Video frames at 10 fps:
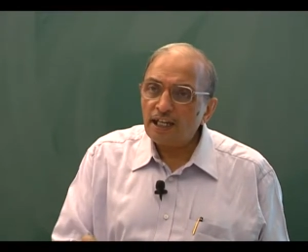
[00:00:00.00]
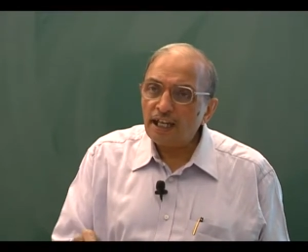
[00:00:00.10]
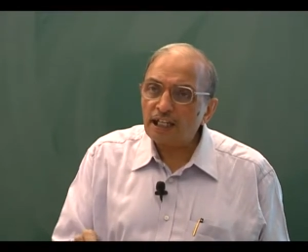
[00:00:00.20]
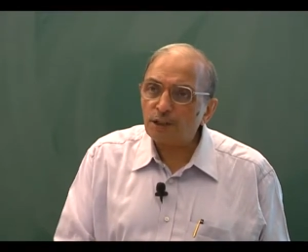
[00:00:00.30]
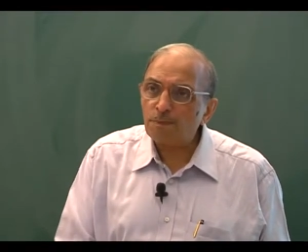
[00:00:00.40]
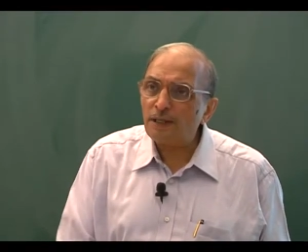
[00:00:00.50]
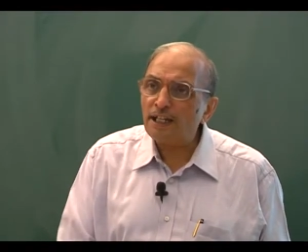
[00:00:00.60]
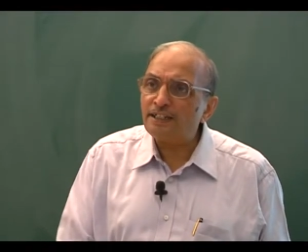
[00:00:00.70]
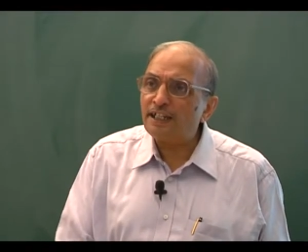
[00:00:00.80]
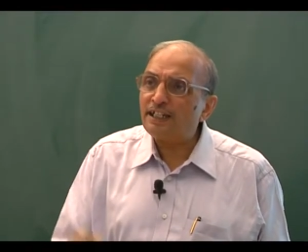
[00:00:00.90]

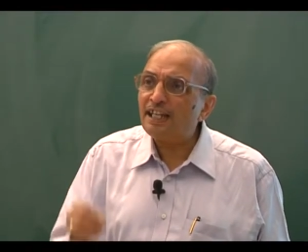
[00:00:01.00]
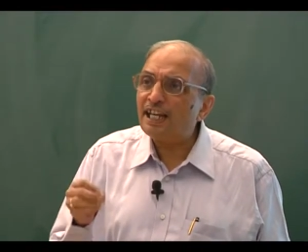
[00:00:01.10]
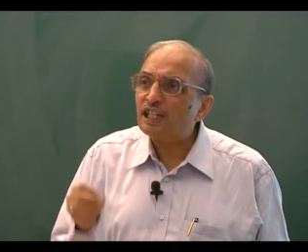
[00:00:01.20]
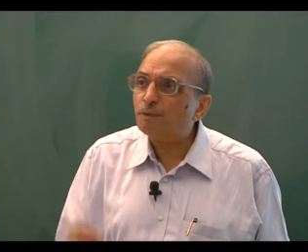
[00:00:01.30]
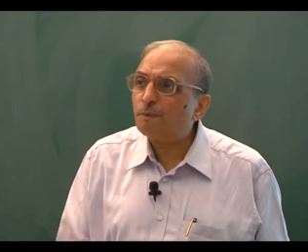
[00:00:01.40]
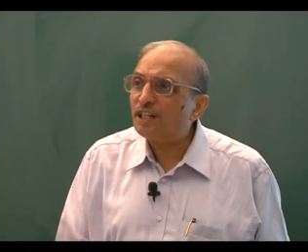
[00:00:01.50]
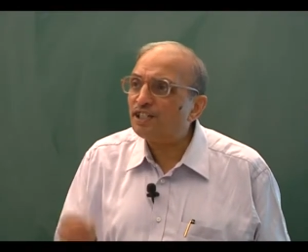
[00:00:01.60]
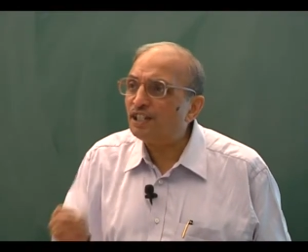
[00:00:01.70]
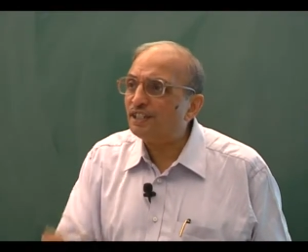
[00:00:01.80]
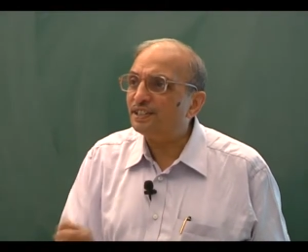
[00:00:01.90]
explicit
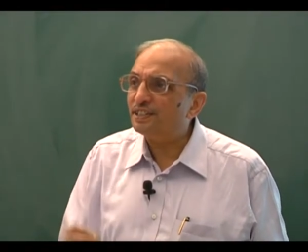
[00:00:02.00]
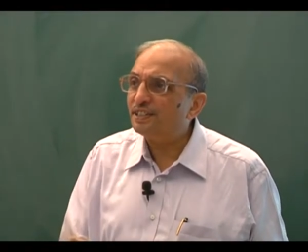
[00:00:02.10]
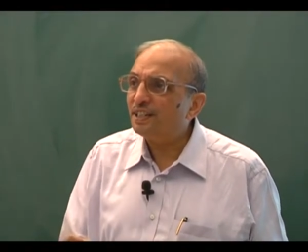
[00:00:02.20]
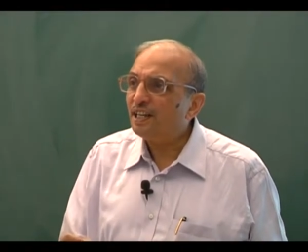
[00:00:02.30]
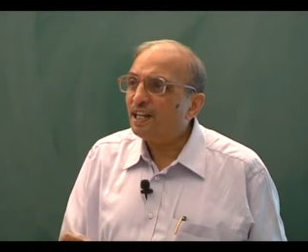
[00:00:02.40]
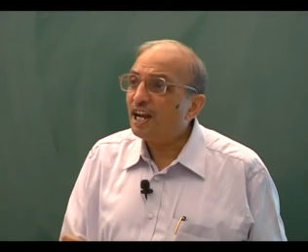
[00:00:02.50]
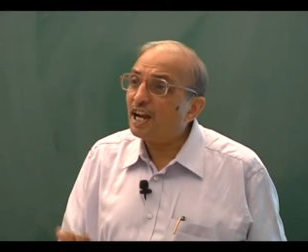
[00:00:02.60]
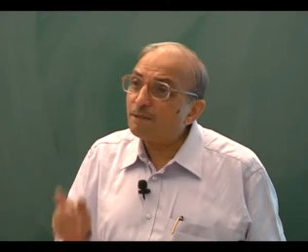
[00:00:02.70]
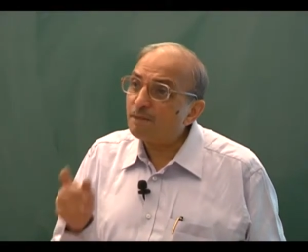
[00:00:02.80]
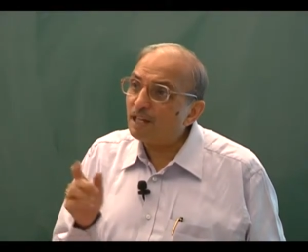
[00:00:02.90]
expressions
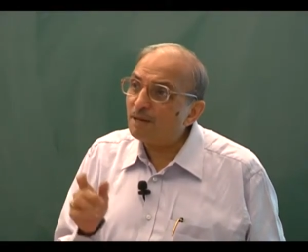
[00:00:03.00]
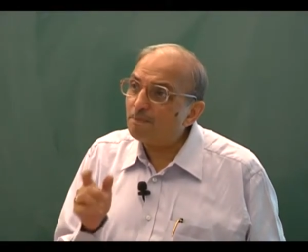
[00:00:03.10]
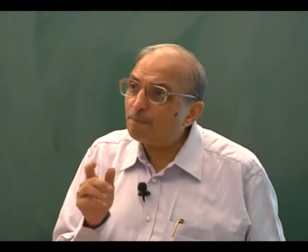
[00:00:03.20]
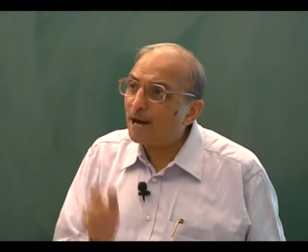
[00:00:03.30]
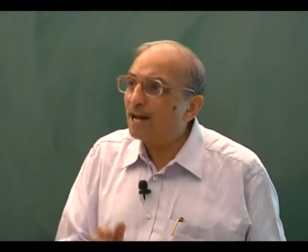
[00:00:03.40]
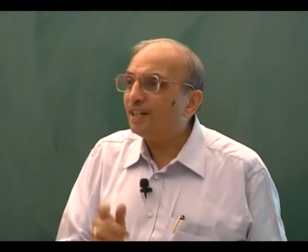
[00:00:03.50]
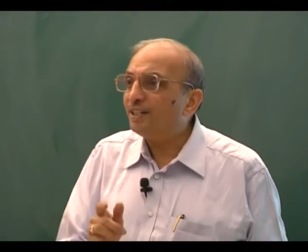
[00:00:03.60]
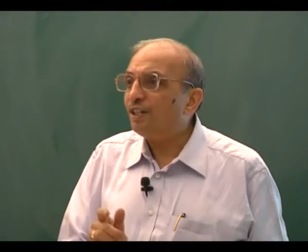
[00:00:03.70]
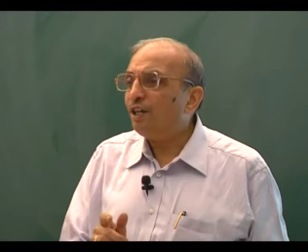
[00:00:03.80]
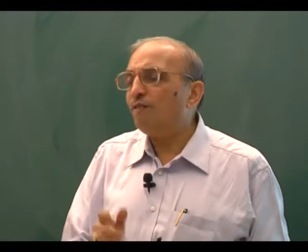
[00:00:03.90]
had become part
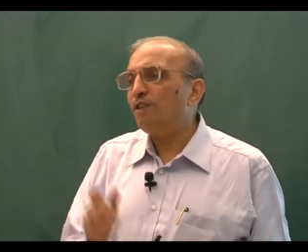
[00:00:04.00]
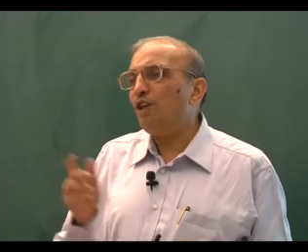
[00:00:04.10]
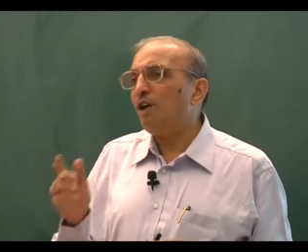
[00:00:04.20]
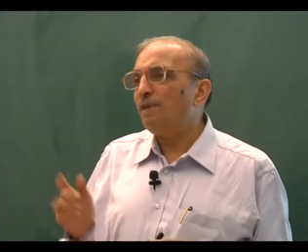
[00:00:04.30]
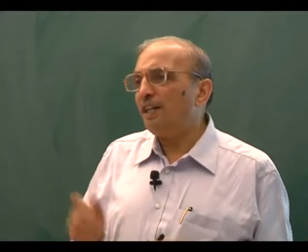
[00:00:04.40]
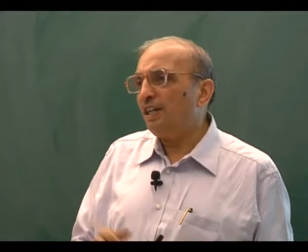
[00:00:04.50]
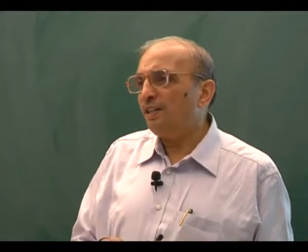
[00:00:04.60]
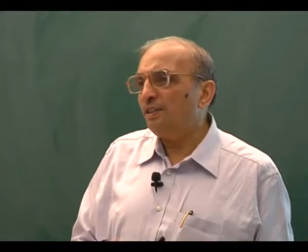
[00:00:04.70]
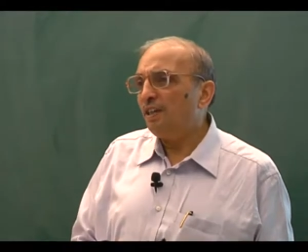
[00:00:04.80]
of the common link.